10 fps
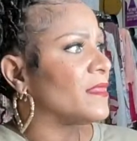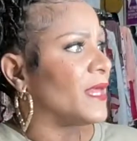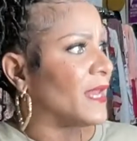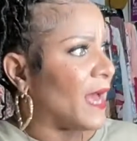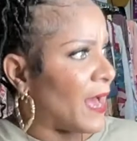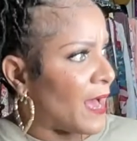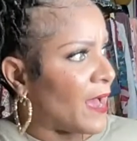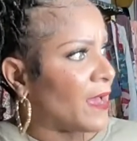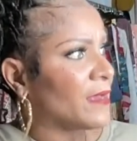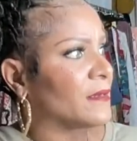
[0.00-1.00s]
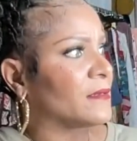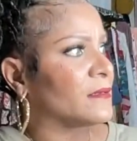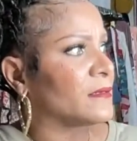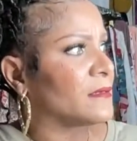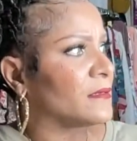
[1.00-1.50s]
that I am
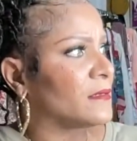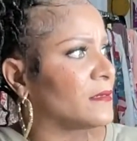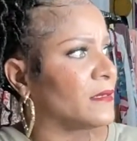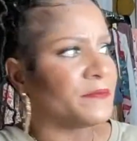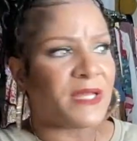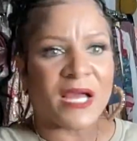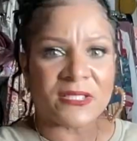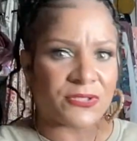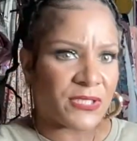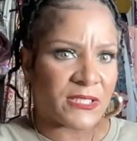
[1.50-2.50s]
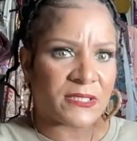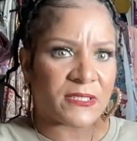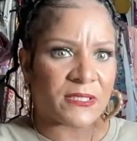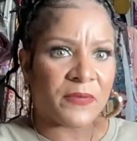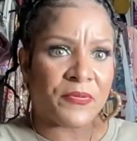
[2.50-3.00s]
not dressed
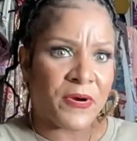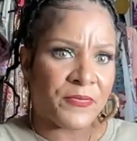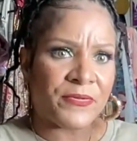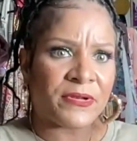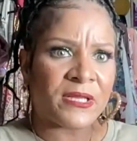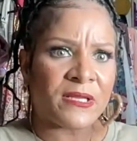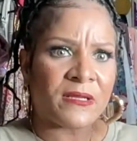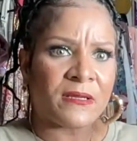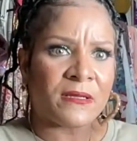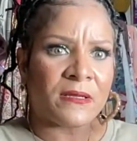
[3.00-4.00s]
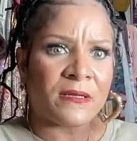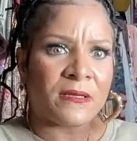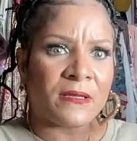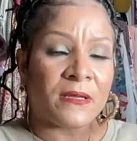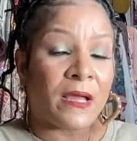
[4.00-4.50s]
appropriately?
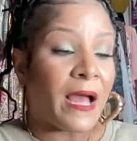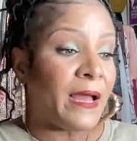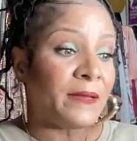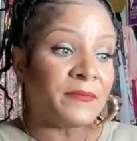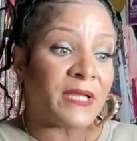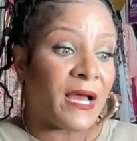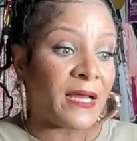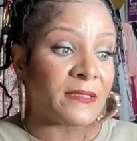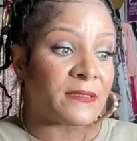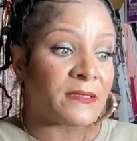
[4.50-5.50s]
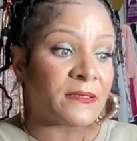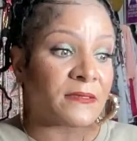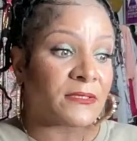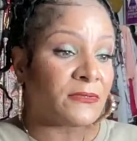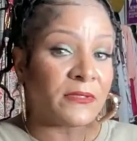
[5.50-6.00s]
I am not
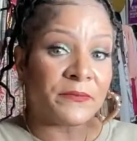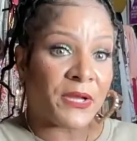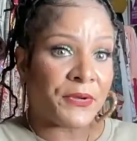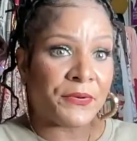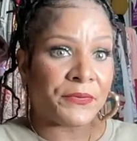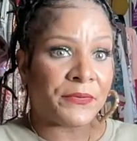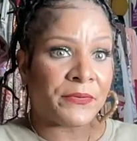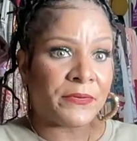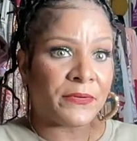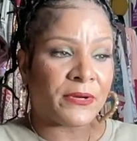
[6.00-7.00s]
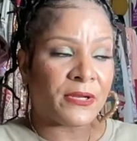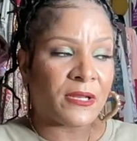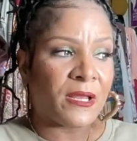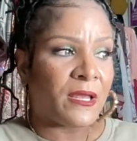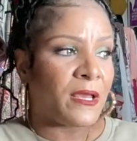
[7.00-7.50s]
tooting my own horn,
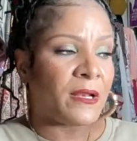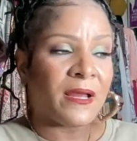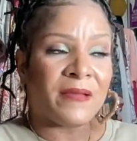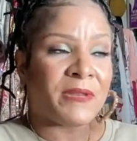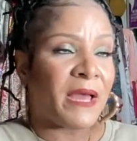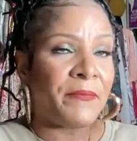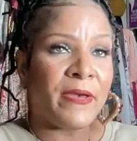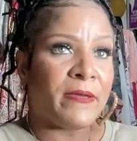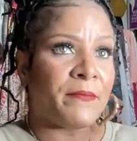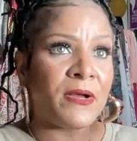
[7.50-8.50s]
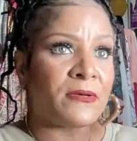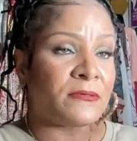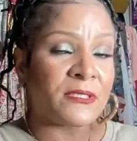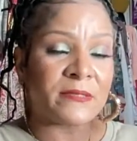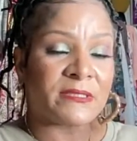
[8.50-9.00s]
and I am not patting my
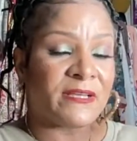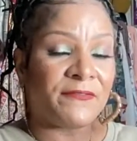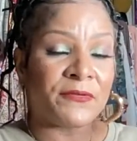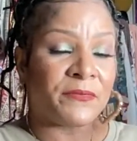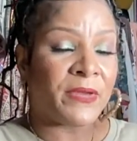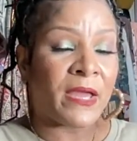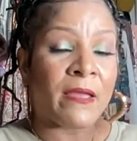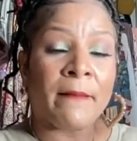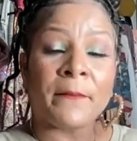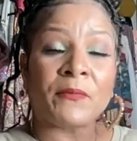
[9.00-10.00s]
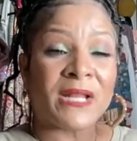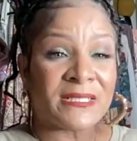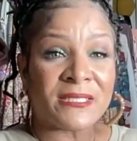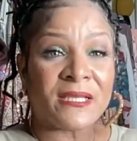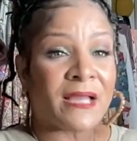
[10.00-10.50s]
own down. When I
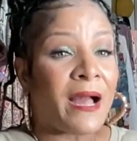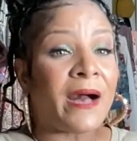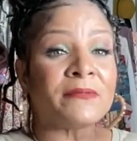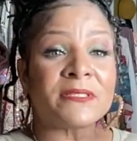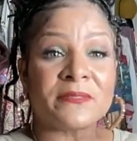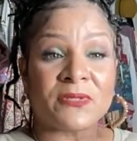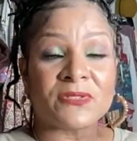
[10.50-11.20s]
tell y'all, I was the